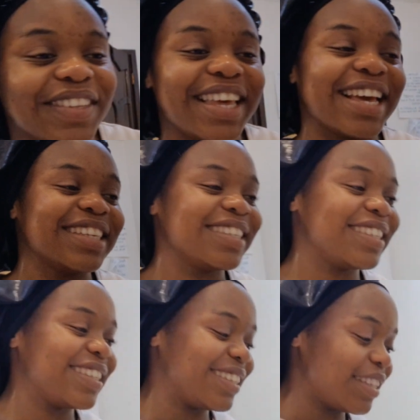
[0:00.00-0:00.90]

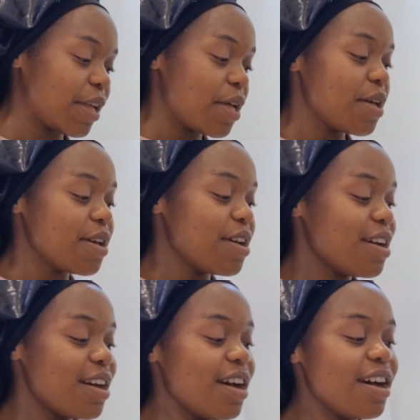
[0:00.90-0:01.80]
Yes.
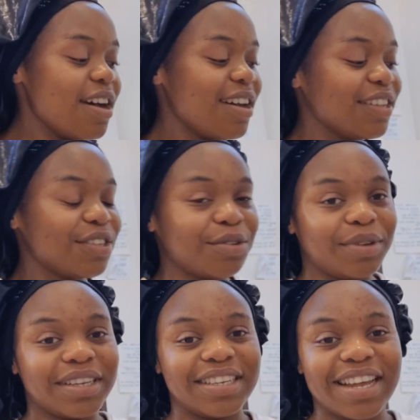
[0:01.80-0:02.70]
So
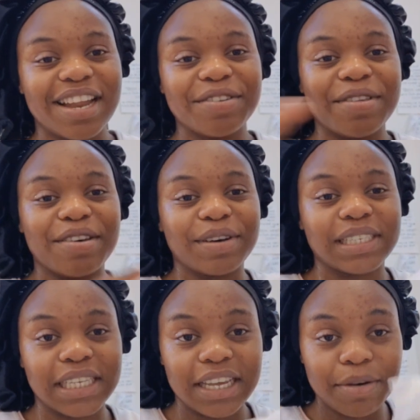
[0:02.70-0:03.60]
we're done with our
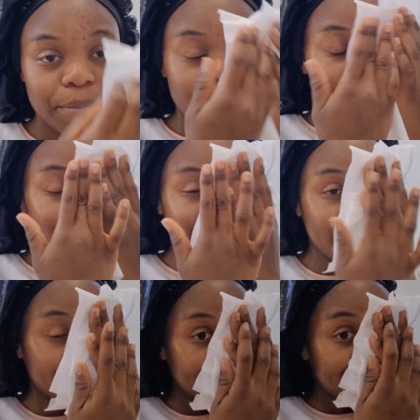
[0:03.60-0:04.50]
skin
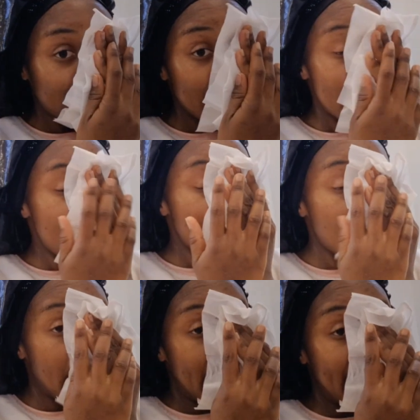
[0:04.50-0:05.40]
prep.
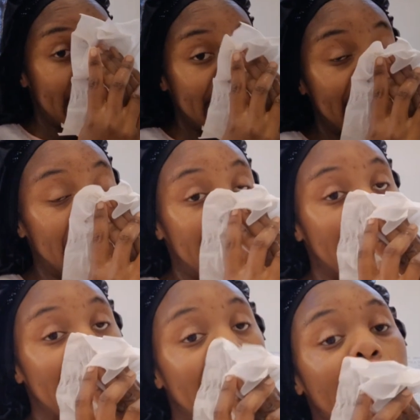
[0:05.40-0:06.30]
And
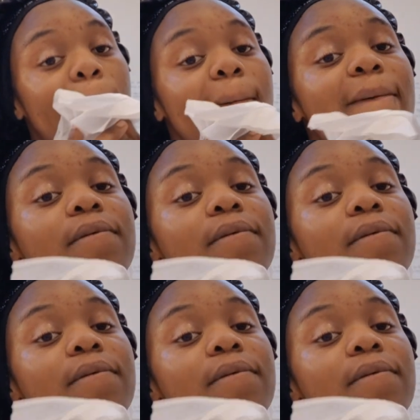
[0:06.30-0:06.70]
now